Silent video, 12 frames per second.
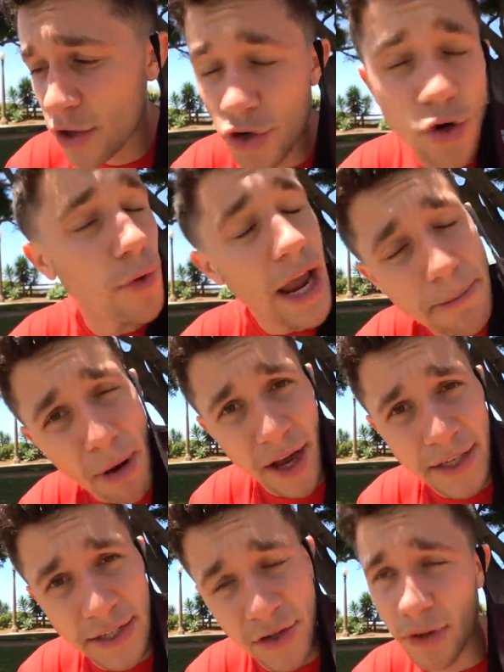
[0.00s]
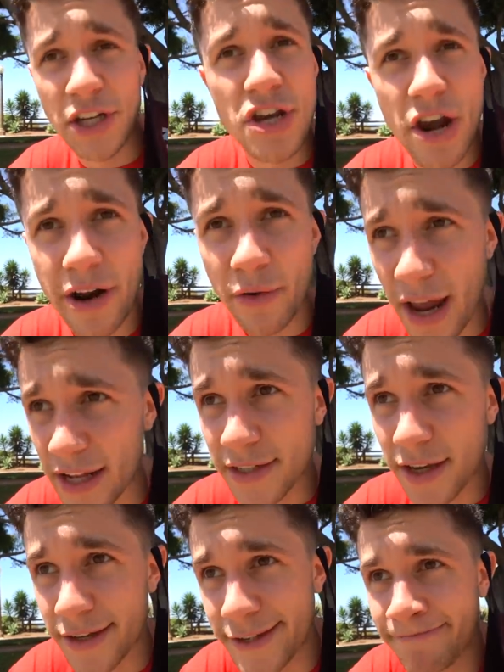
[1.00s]
new raid bosses or legendary raids
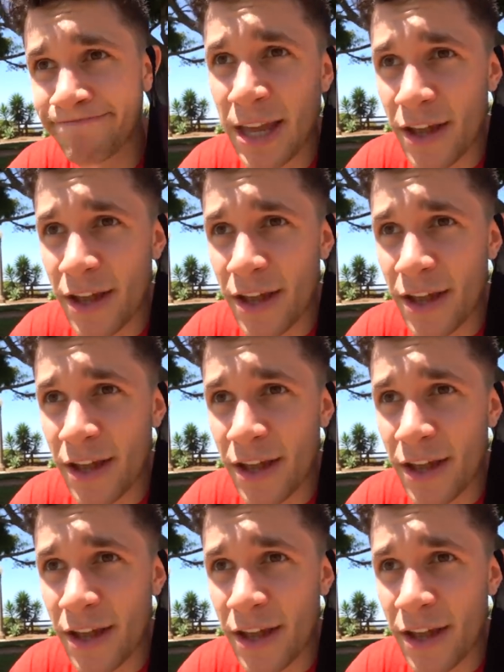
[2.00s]
because